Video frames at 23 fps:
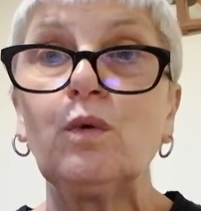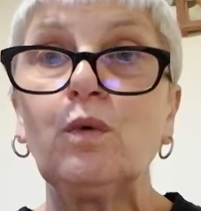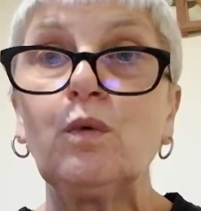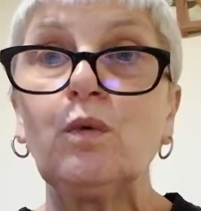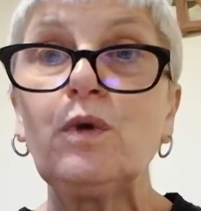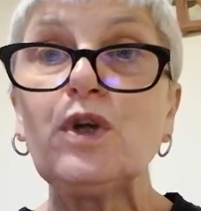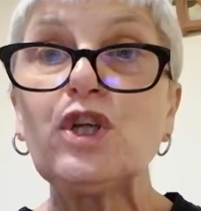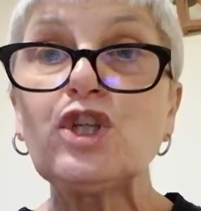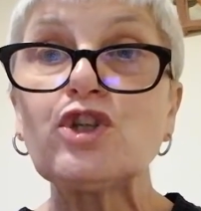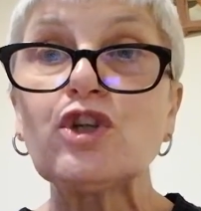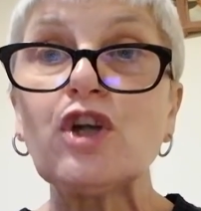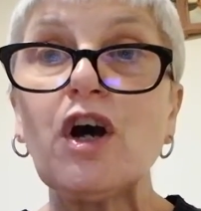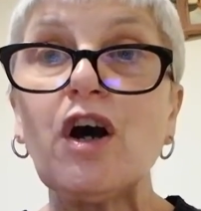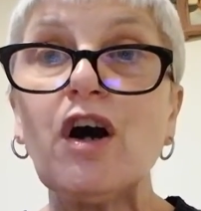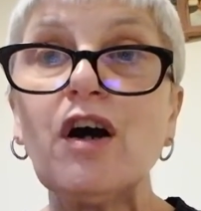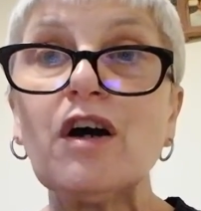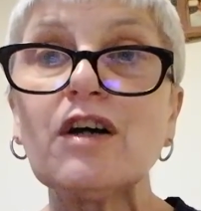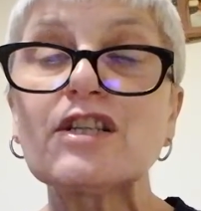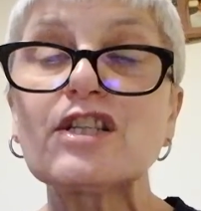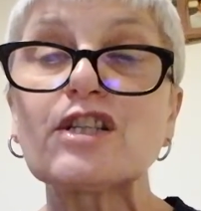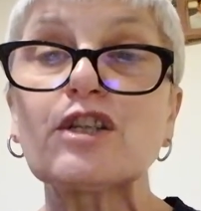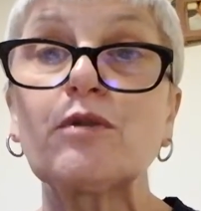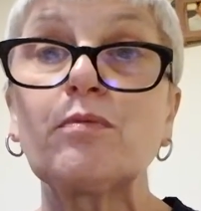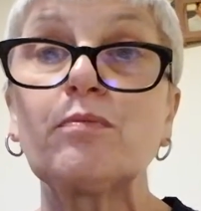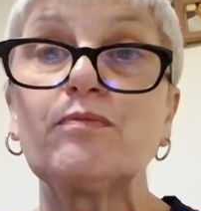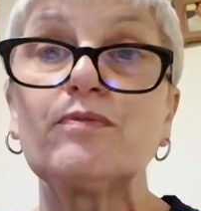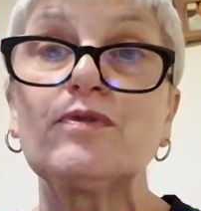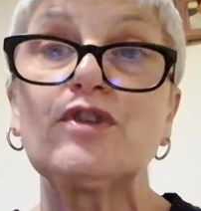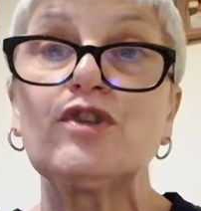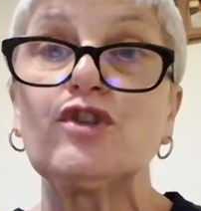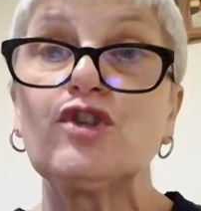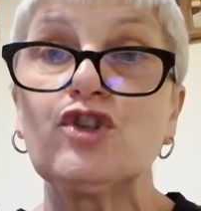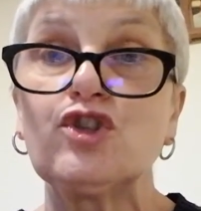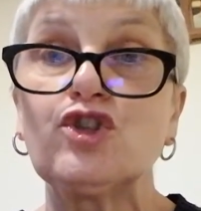"We should ask
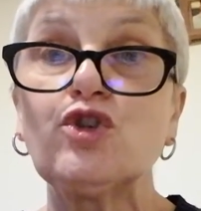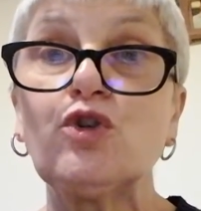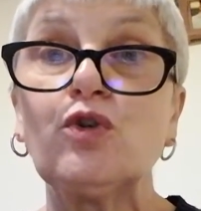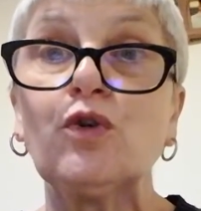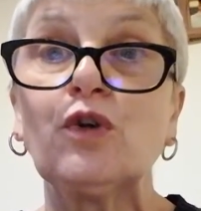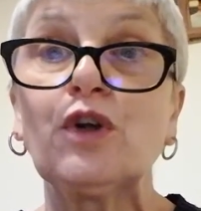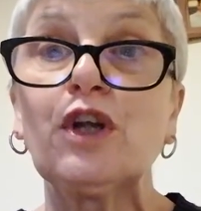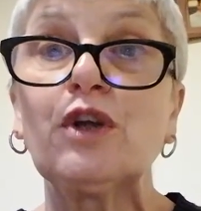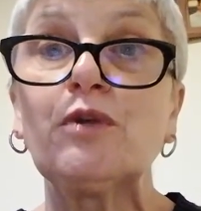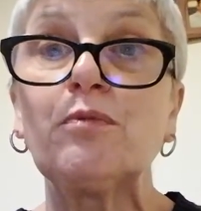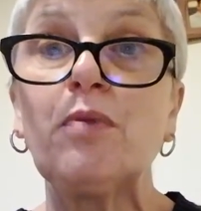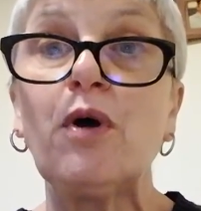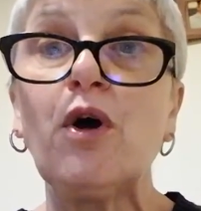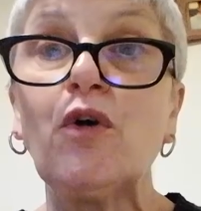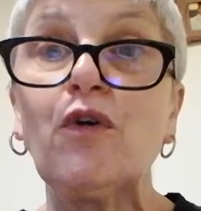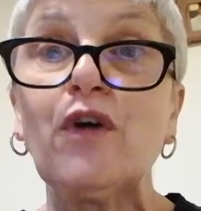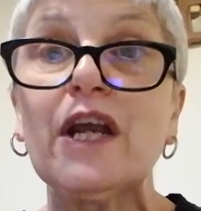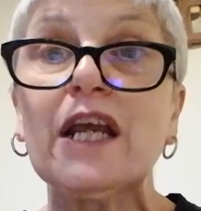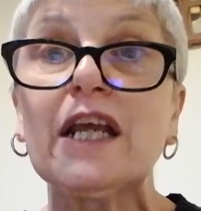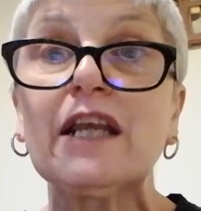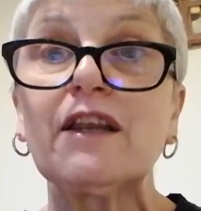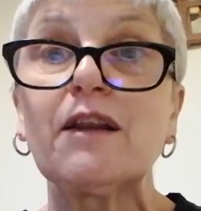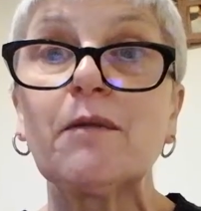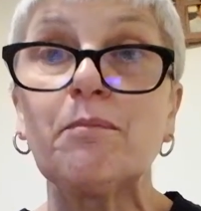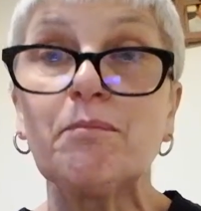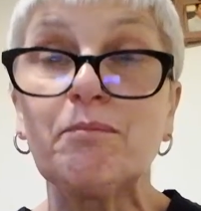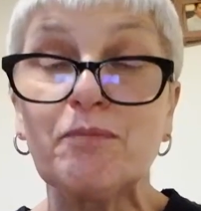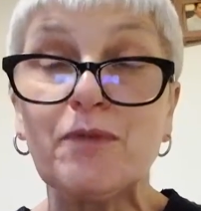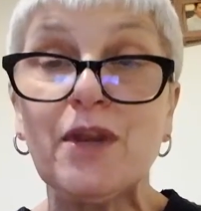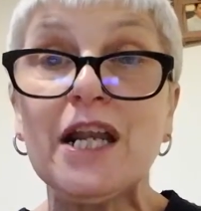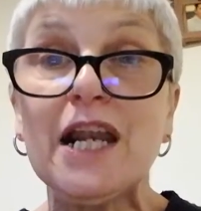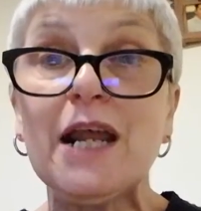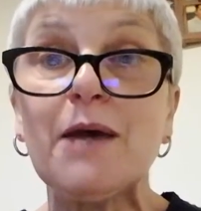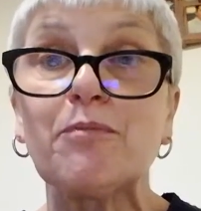Sean and Porrig,
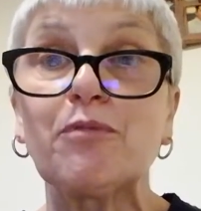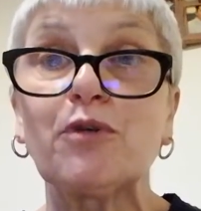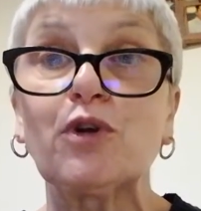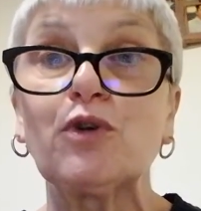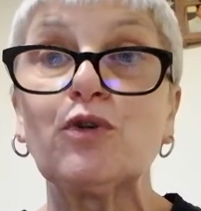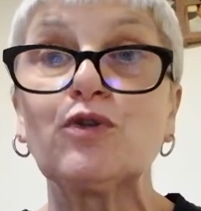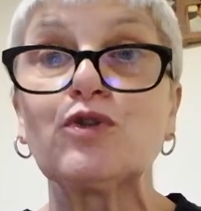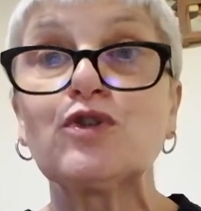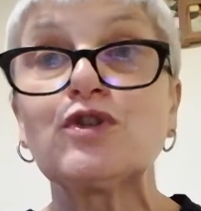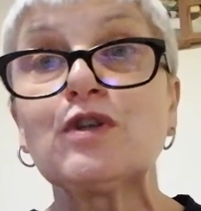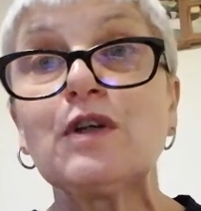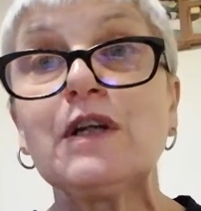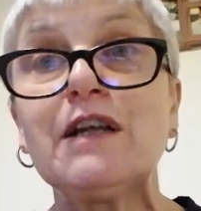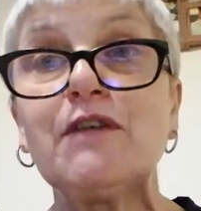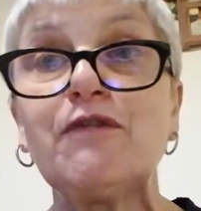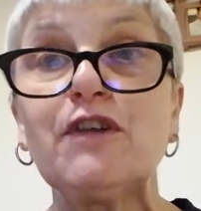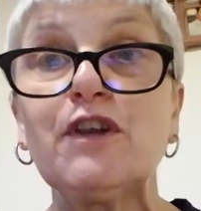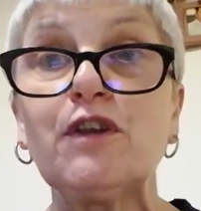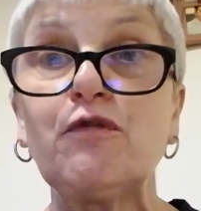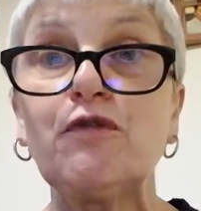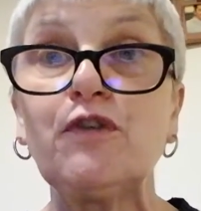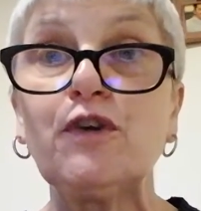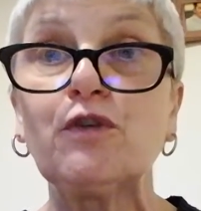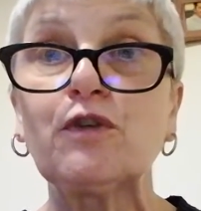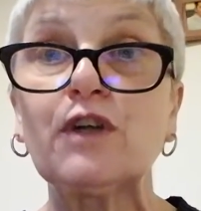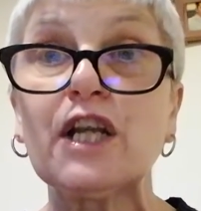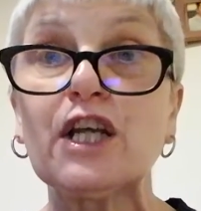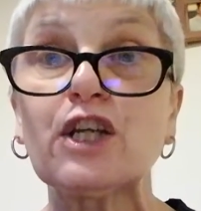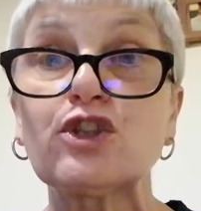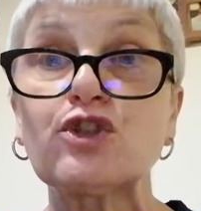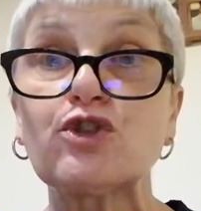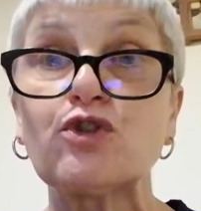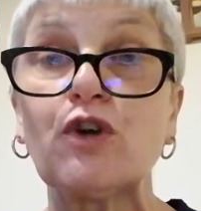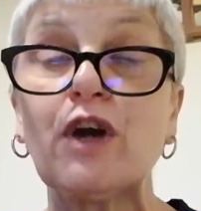the leprechauns who live in the field
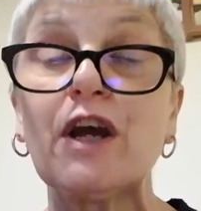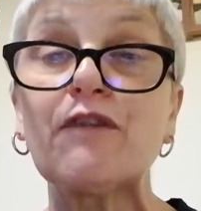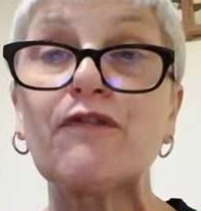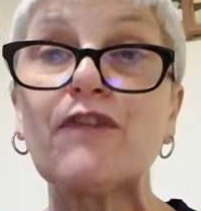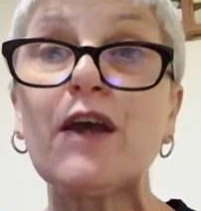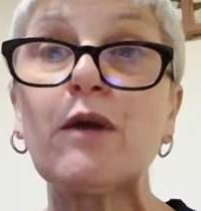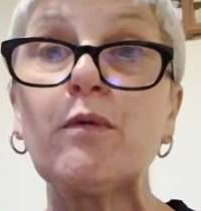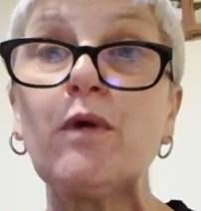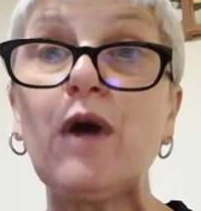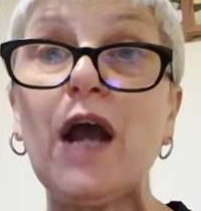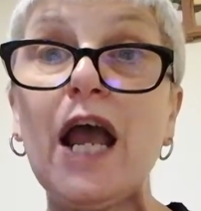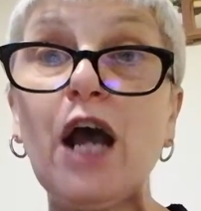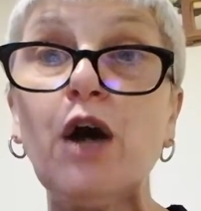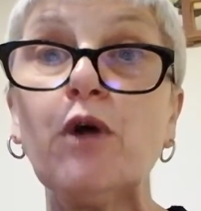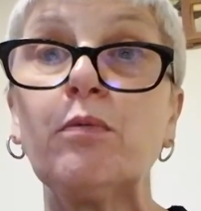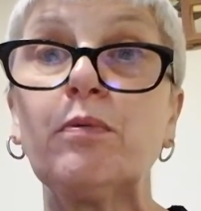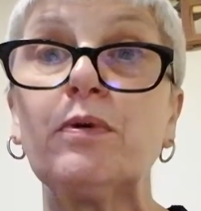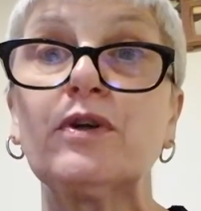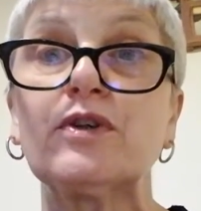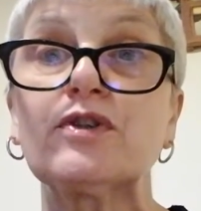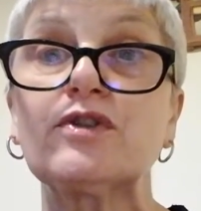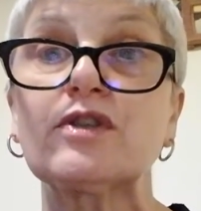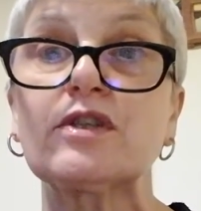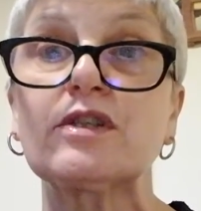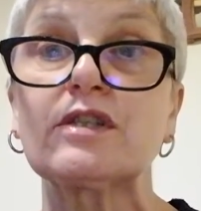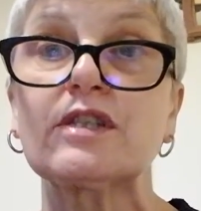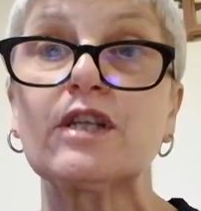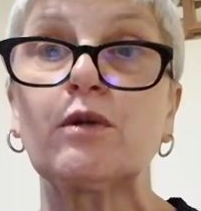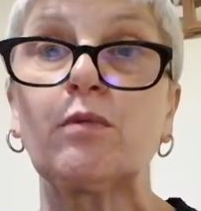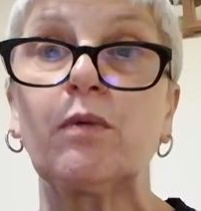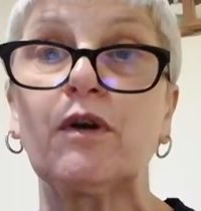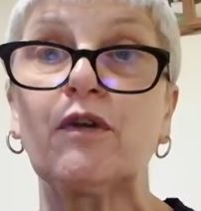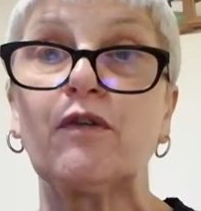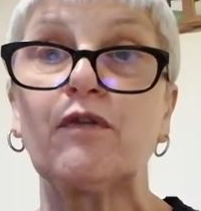next door, if they will help us,"
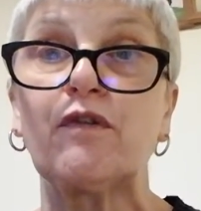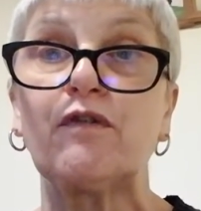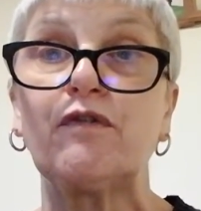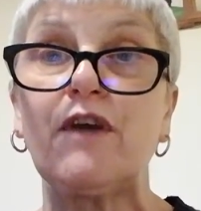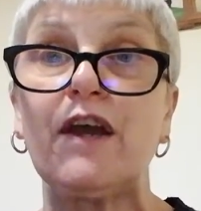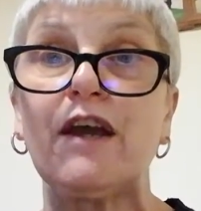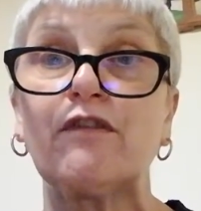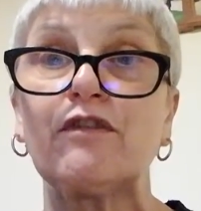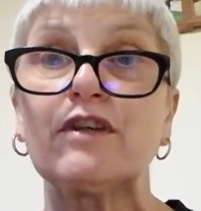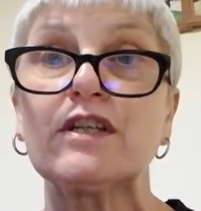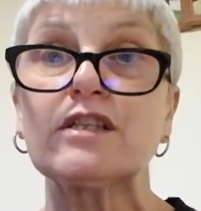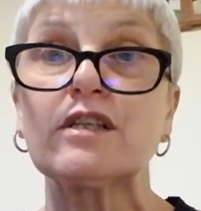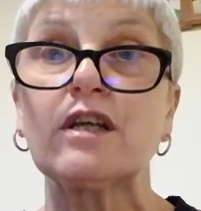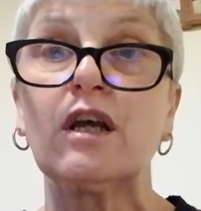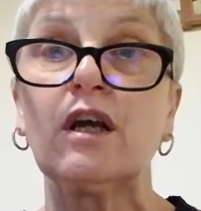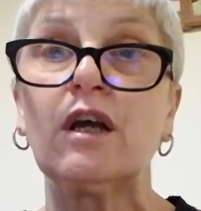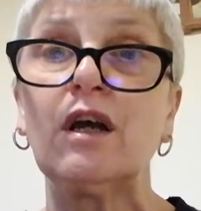said one of the fairies.